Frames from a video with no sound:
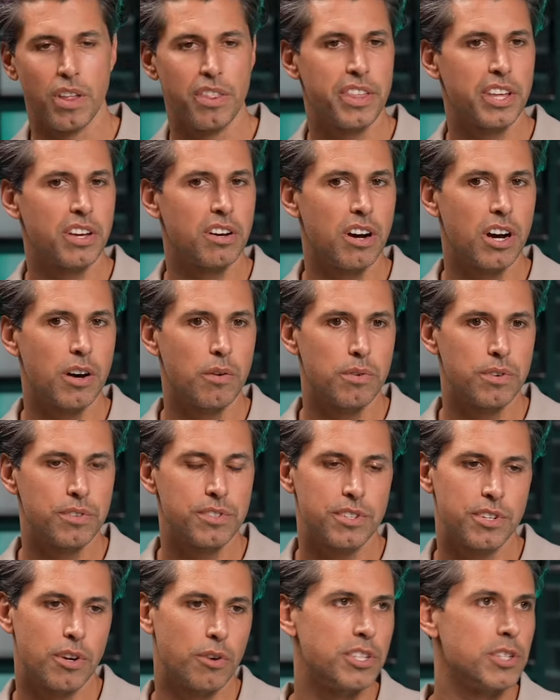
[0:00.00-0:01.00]
One thing I
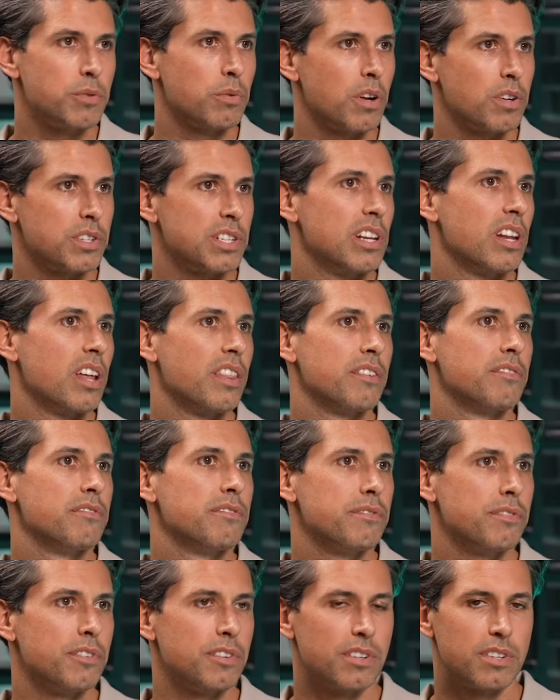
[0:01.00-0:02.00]
was noticed when I was in London
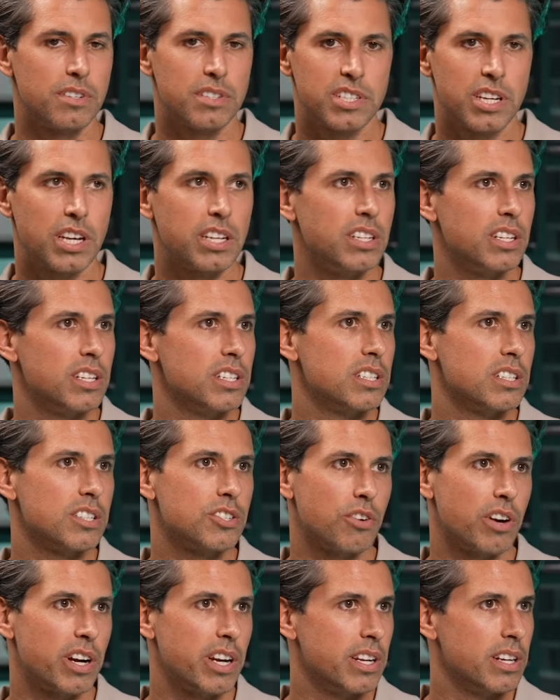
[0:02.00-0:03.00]
for 10 years
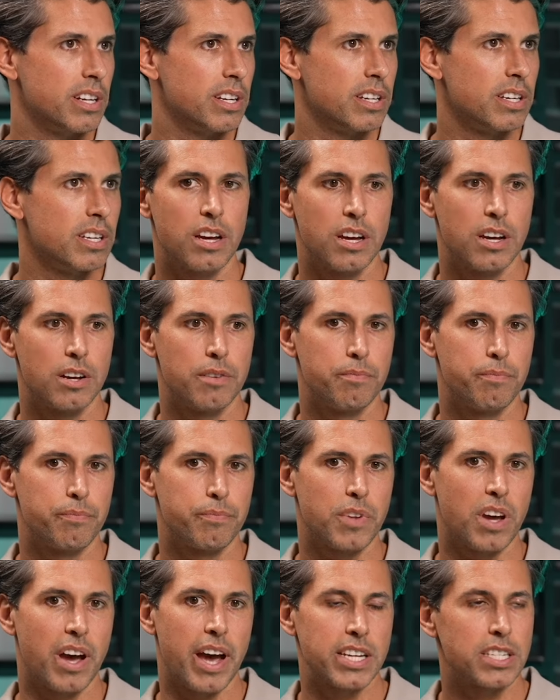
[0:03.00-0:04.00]
trading,
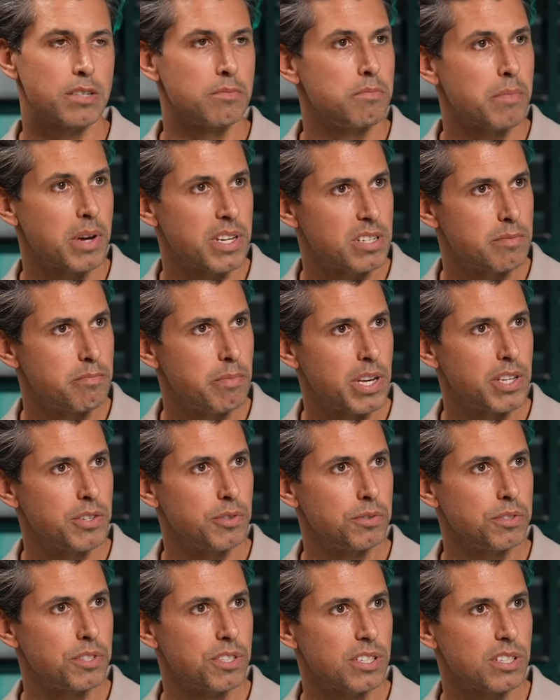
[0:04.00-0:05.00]
I had some amazing
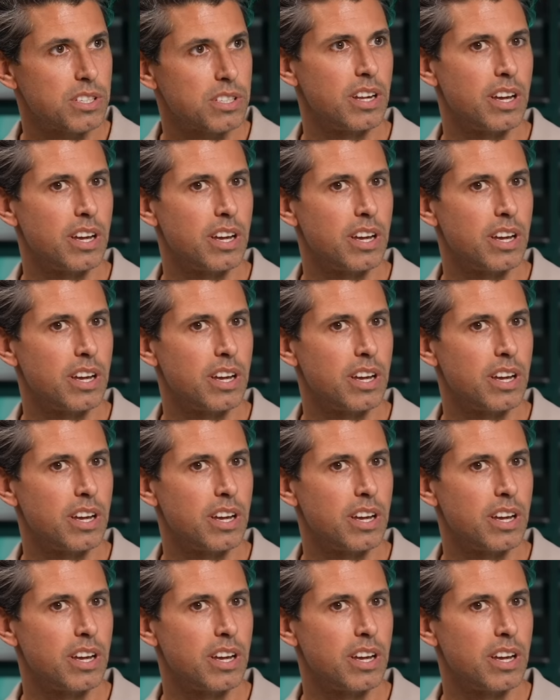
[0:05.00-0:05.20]
mentors.